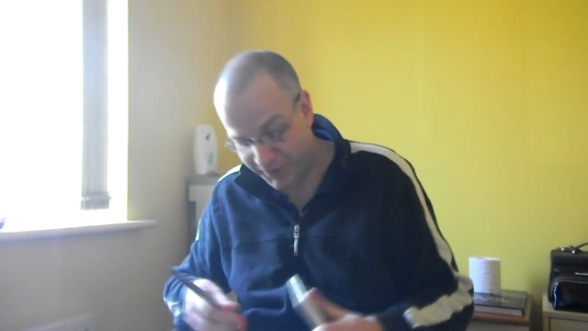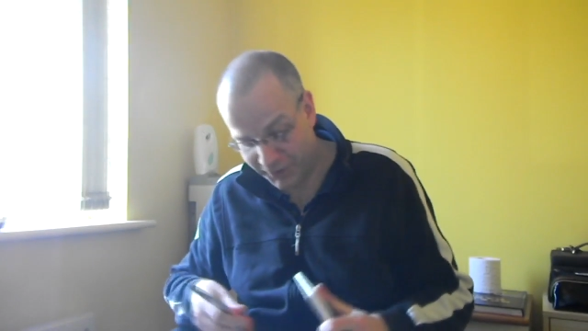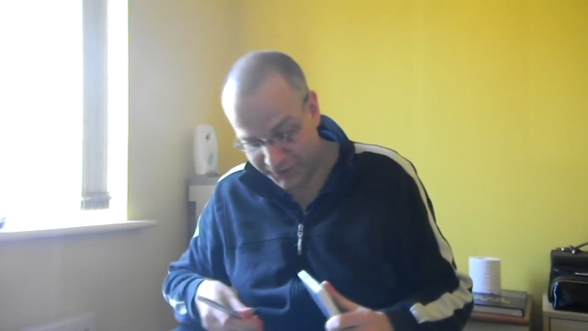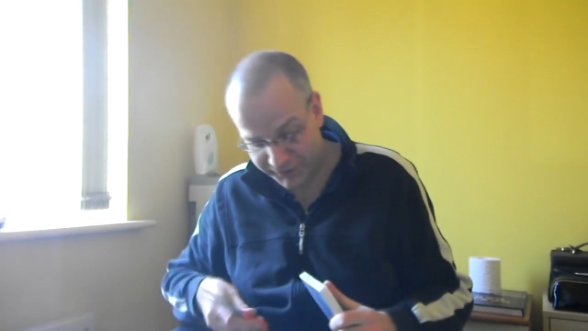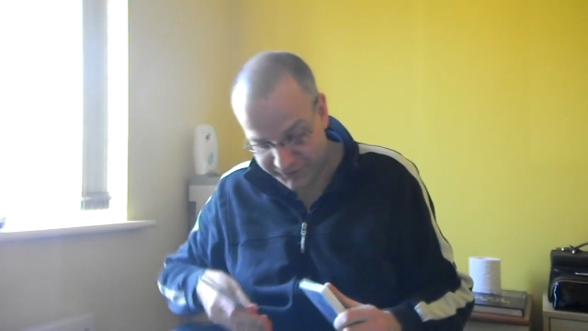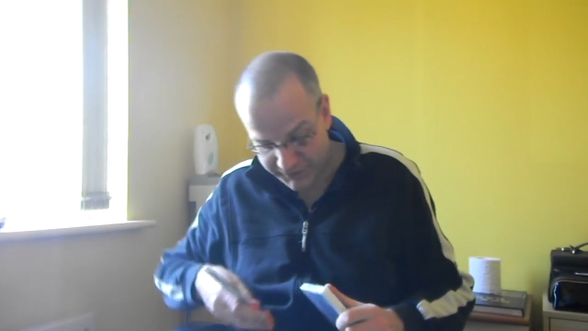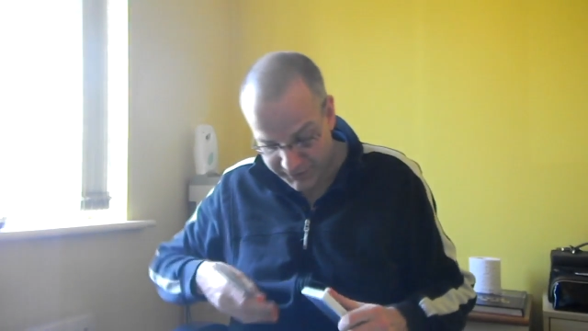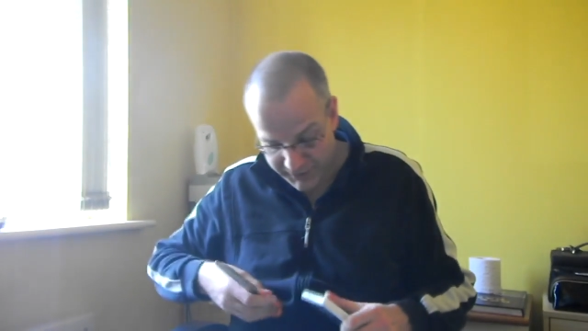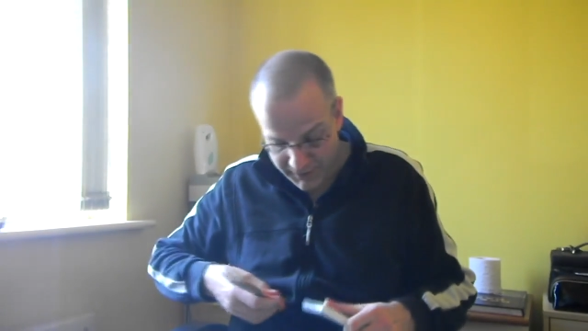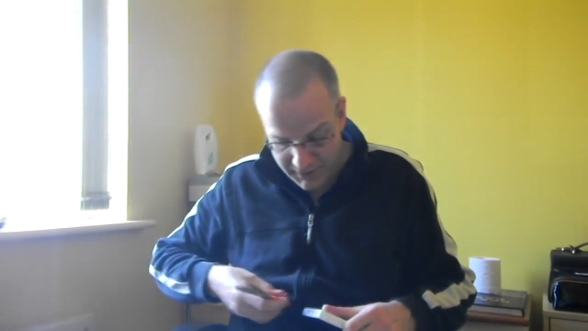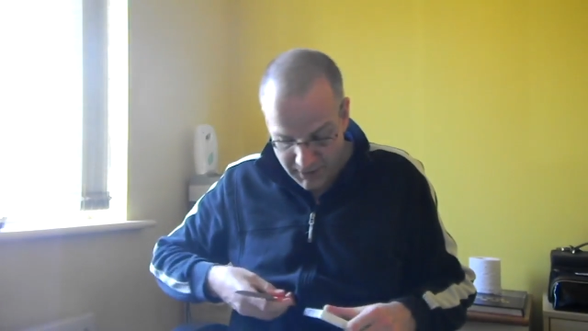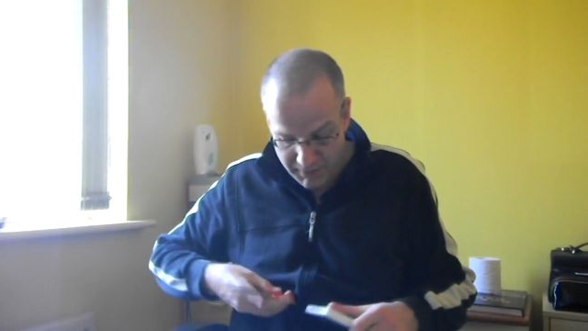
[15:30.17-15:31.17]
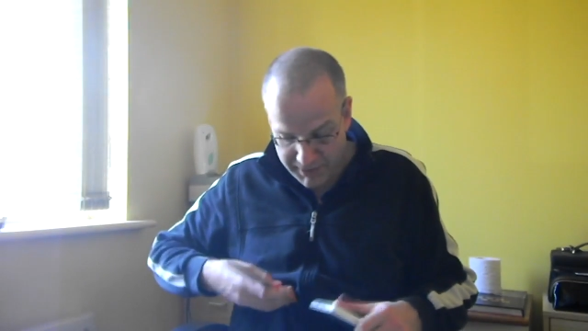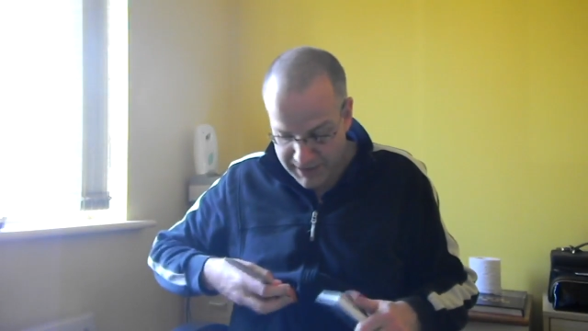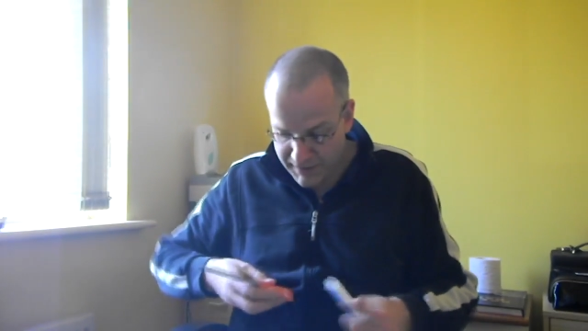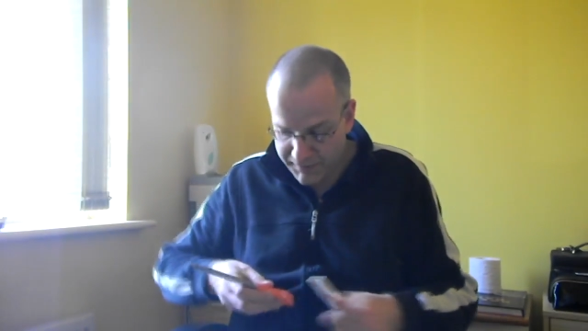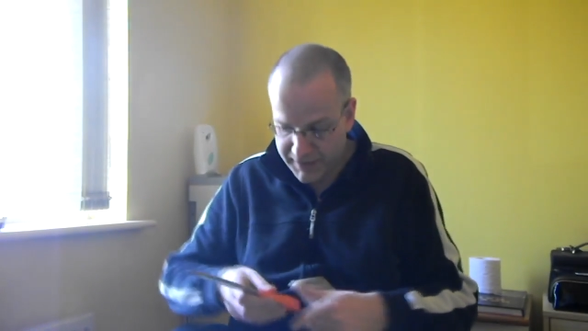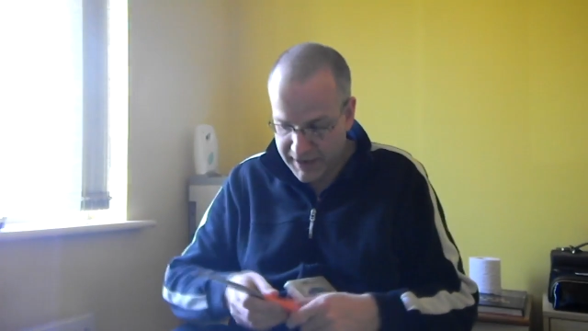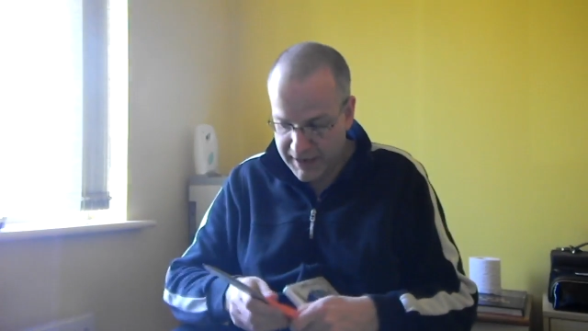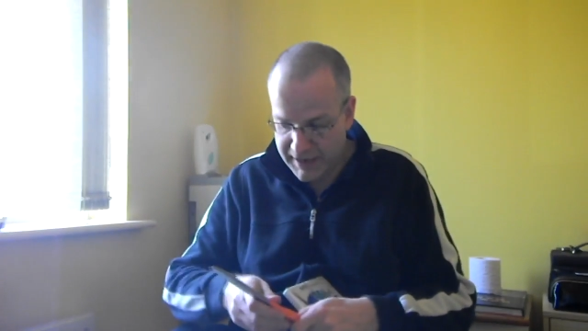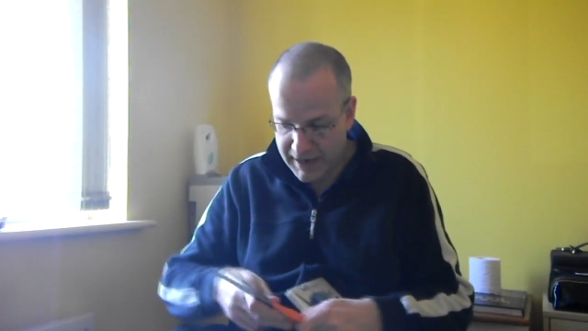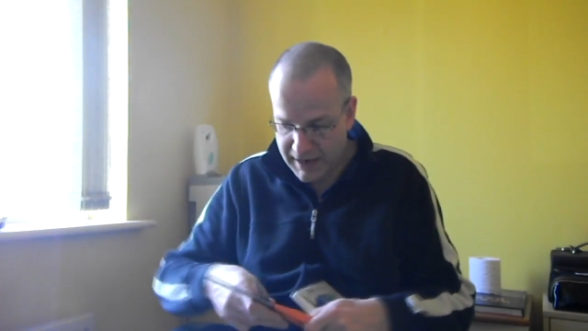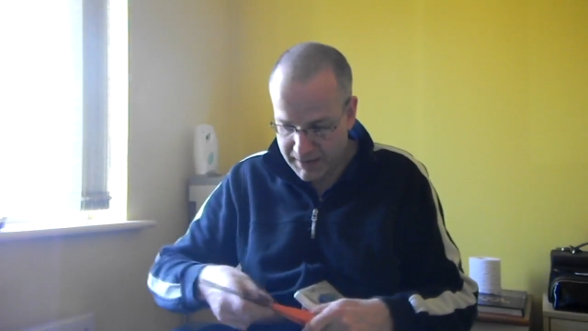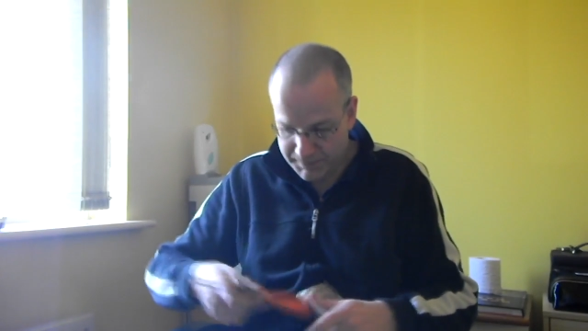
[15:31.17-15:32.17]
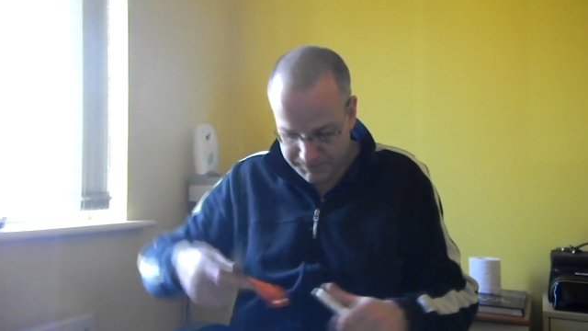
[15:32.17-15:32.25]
to be honest. But out of the